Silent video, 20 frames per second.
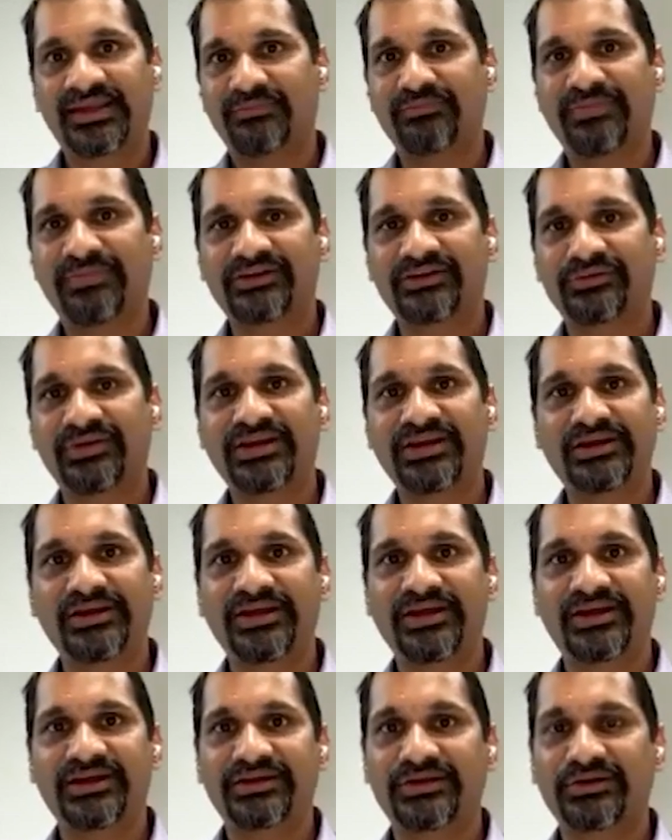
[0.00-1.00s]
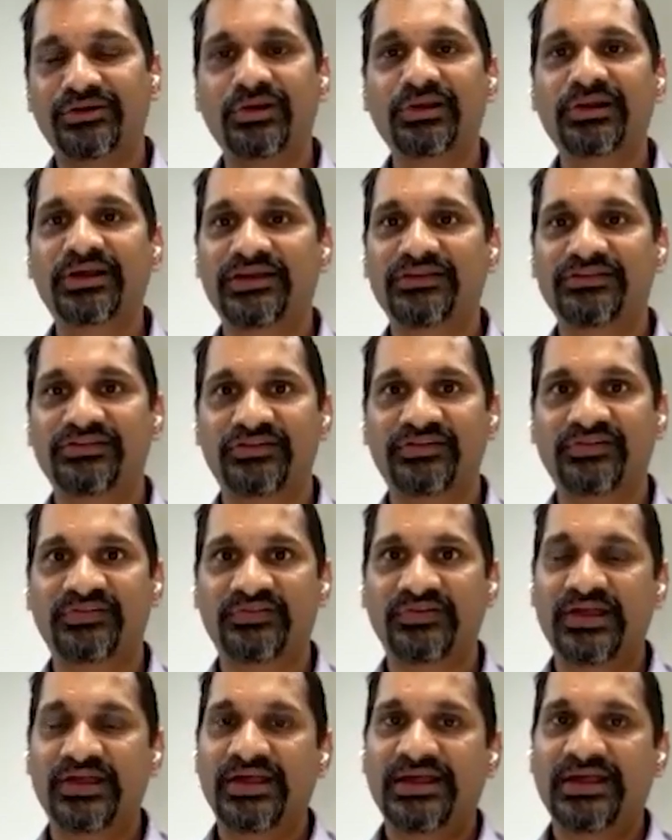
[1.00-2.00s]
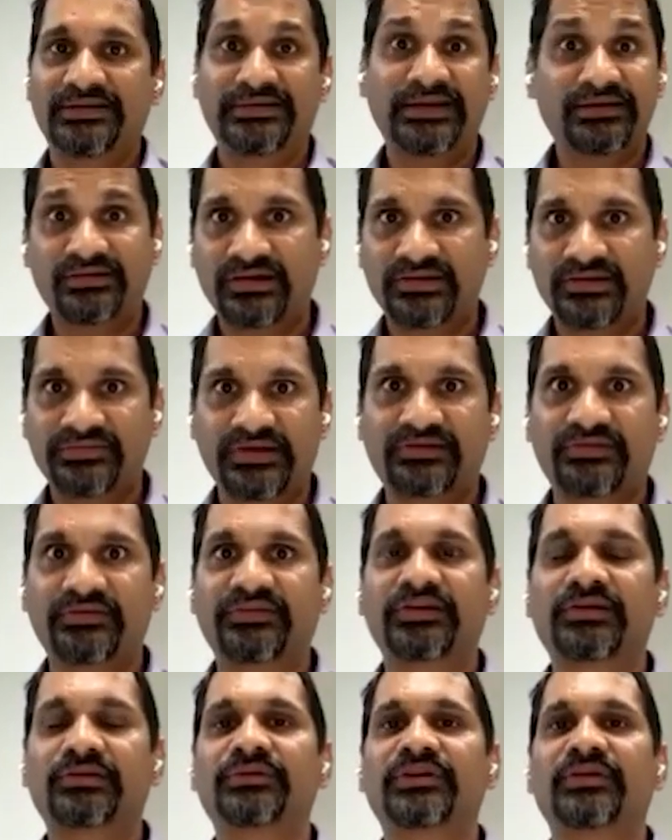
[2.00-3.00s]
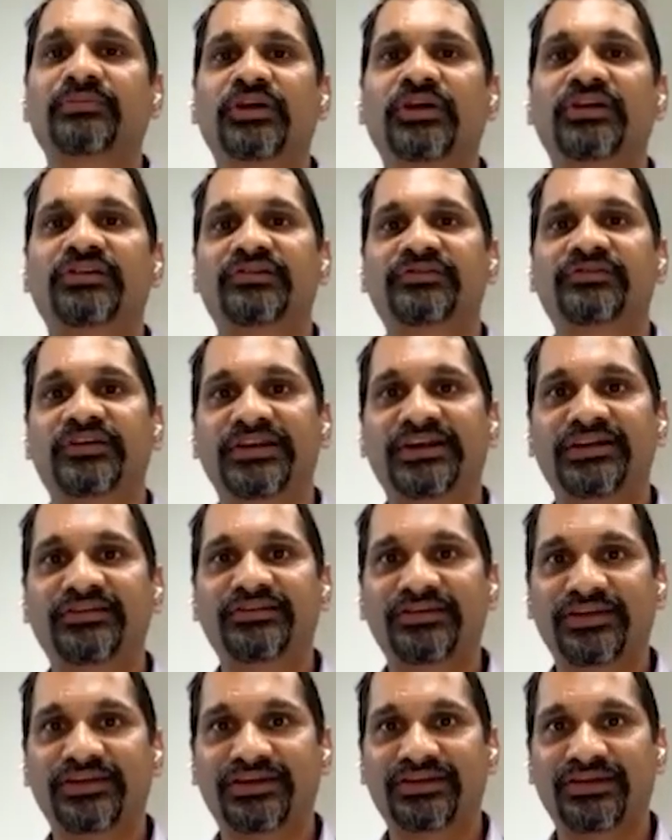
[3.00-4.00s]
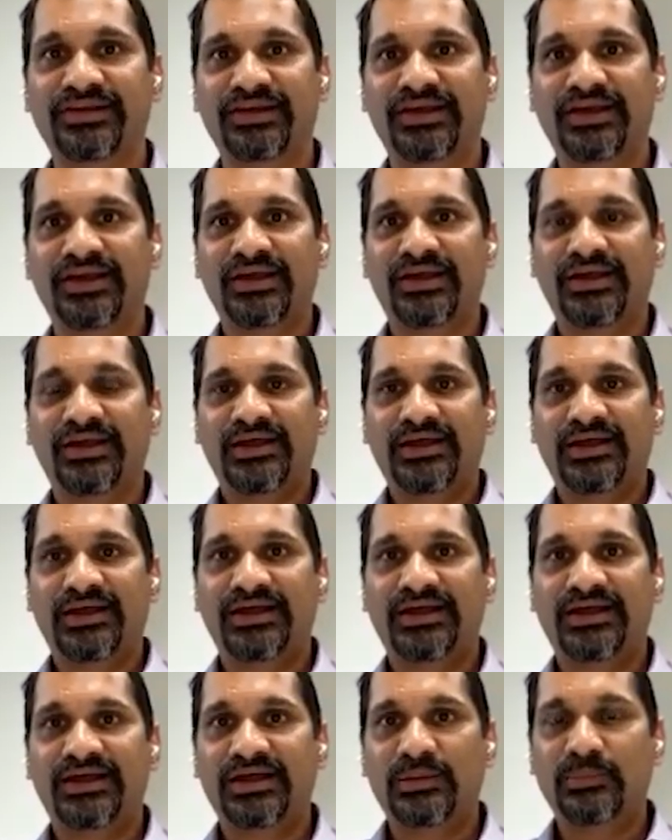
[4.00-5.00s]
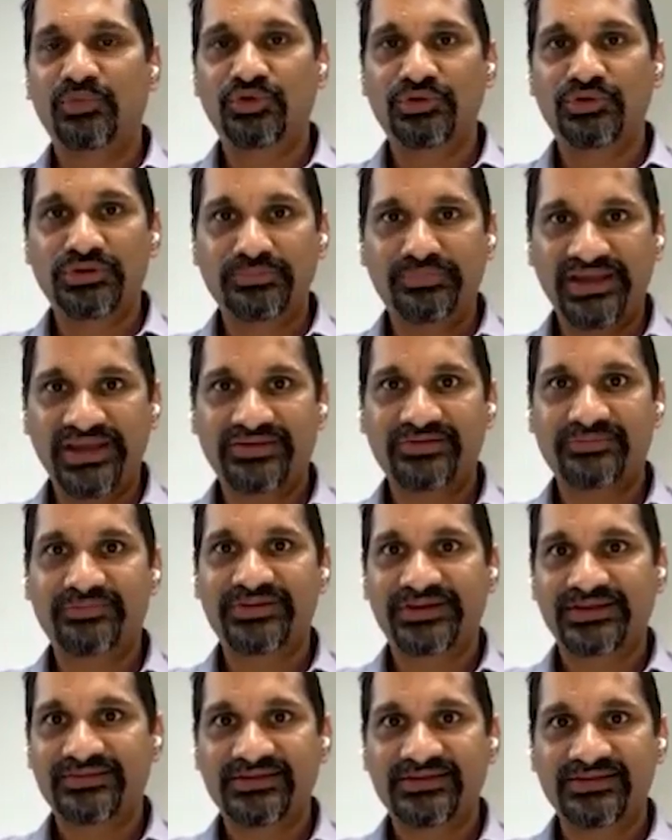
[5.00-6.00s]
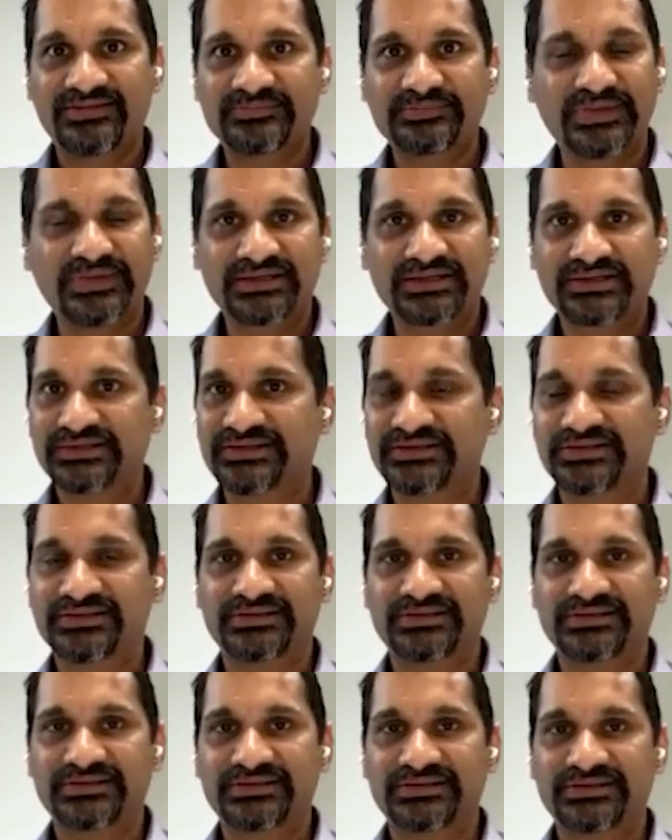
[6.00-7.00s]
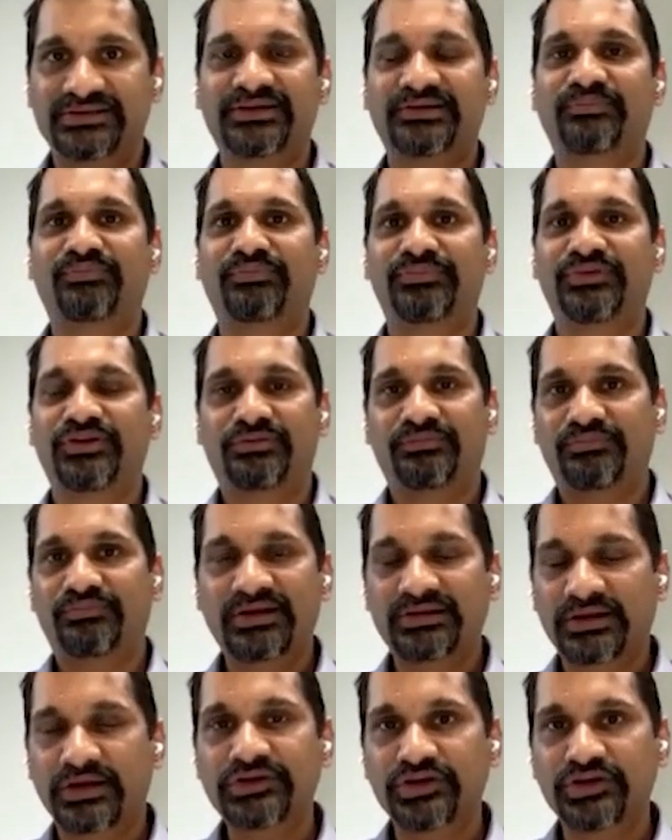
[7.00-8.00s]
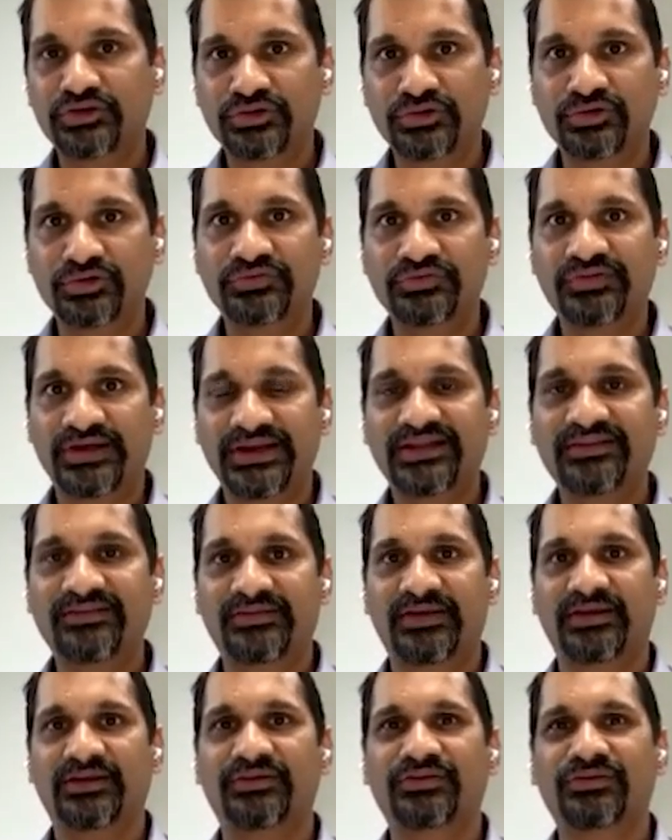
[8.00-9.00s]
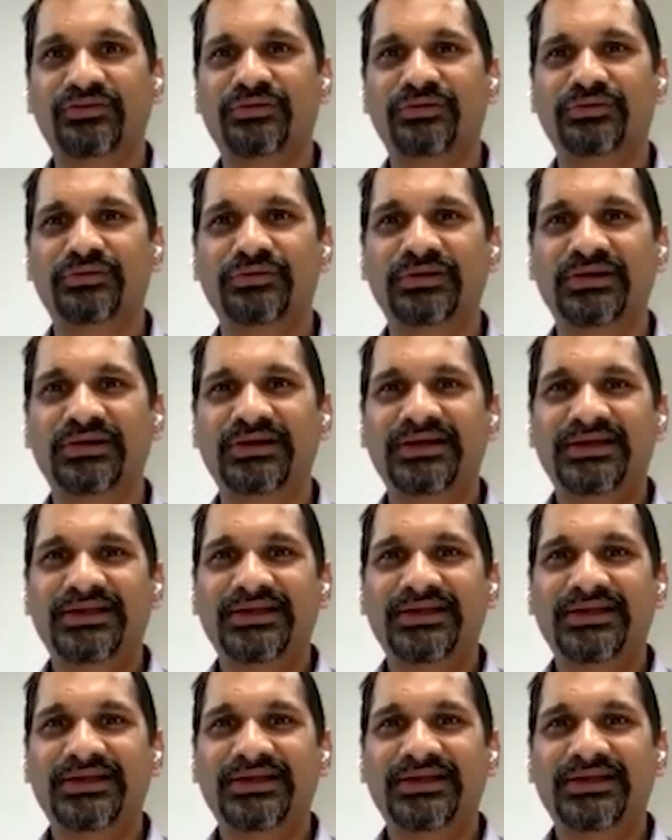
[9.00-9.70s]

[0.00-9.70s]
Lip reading: came back to India, did all kinds of debt transactions, including project financing, moved to Baker & McKenzie as a partner, continued to do financing. So